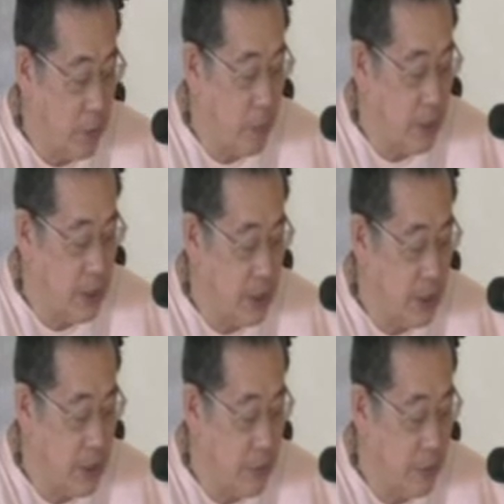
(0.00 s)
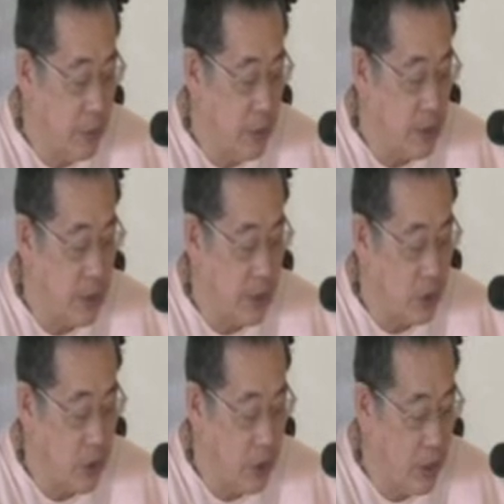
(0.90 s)
praising him,
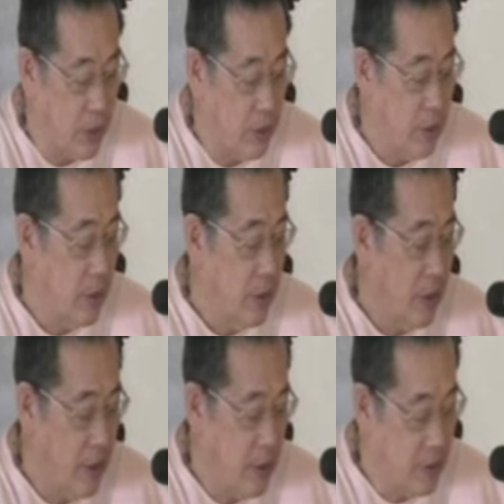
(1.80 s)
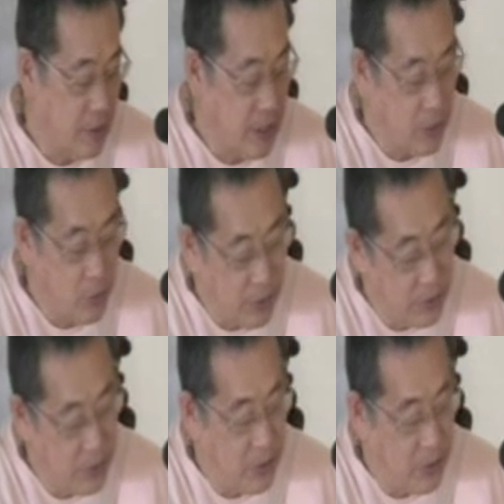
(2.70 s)
etc., and saying, well, you can